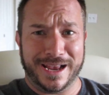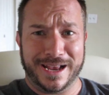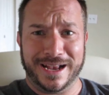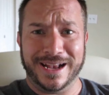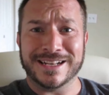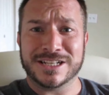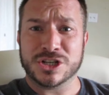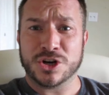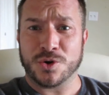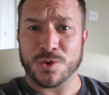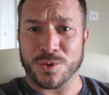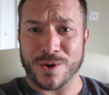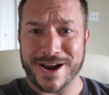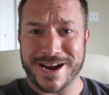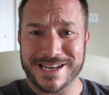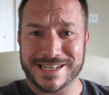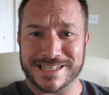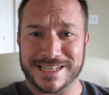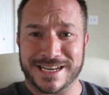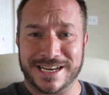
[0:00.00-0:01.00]
It's
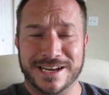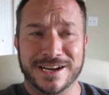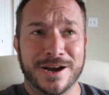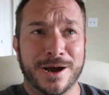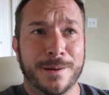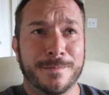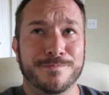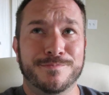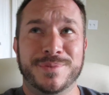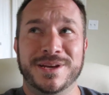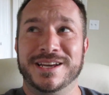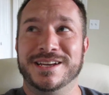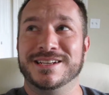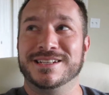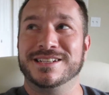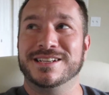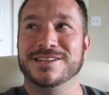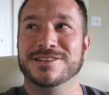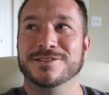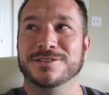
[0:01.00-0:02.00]
crazy. Being
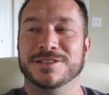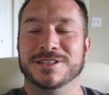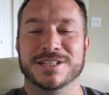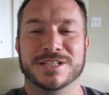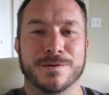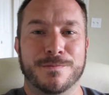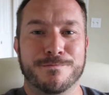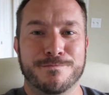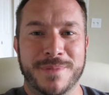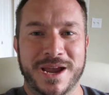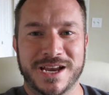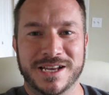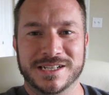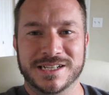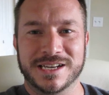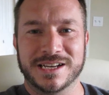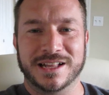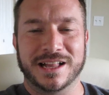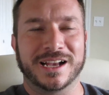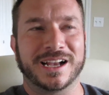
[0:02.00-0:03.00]
single is
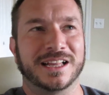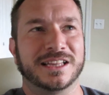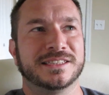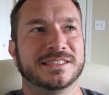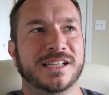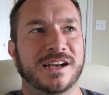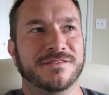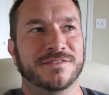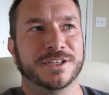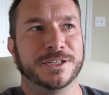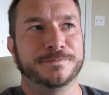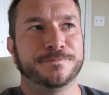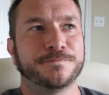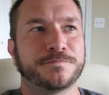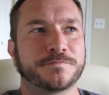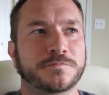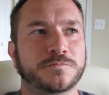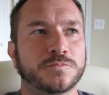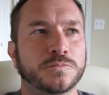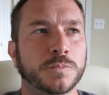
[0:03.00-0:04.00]
amazing. Like, I love it.
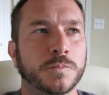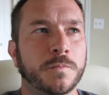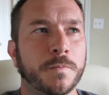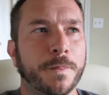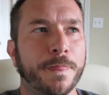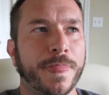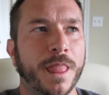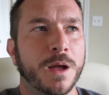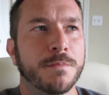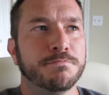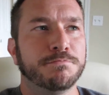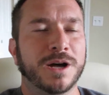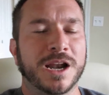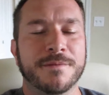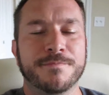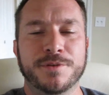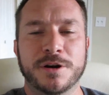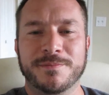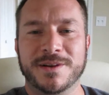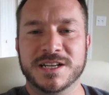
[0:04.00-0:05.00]
But I
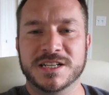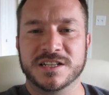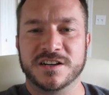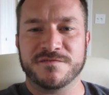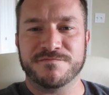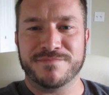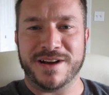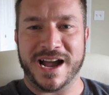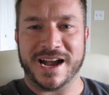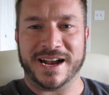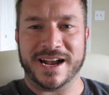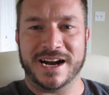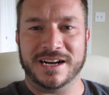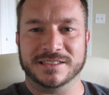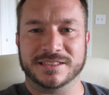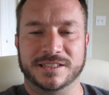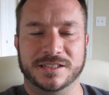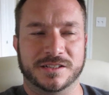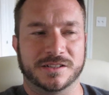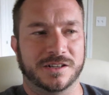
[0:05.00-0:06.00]
put myself back
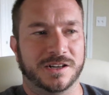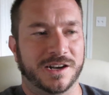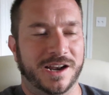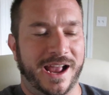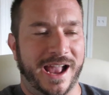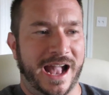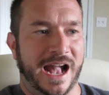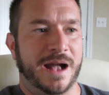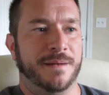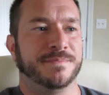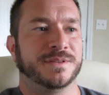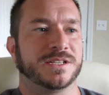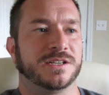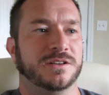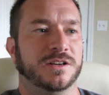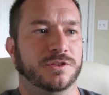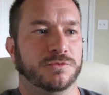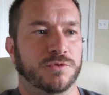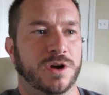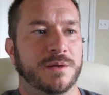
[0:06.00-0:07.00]
out there on apps and
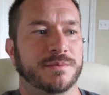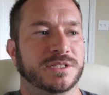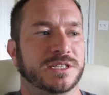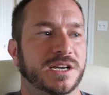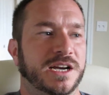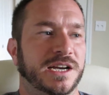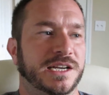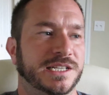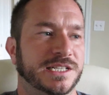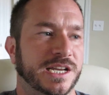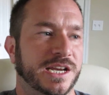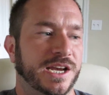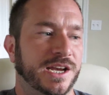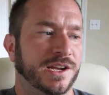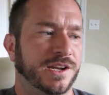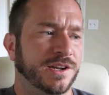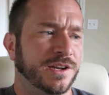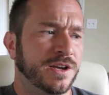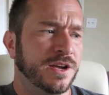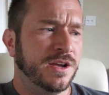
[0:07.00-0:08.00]
on websites,
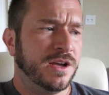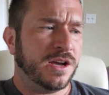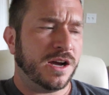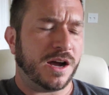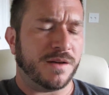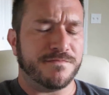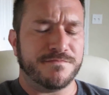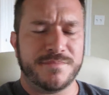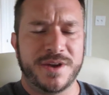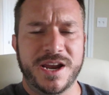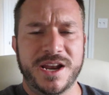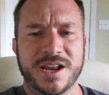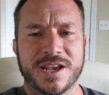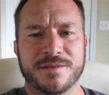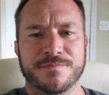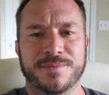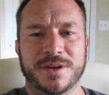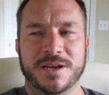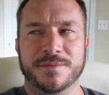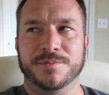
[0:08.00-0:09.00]
and I'm
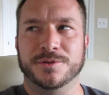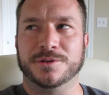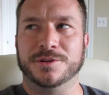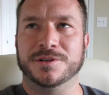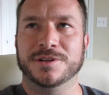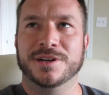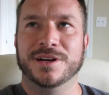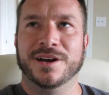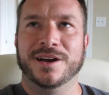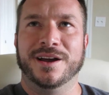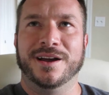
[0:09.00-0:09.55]
meeting people,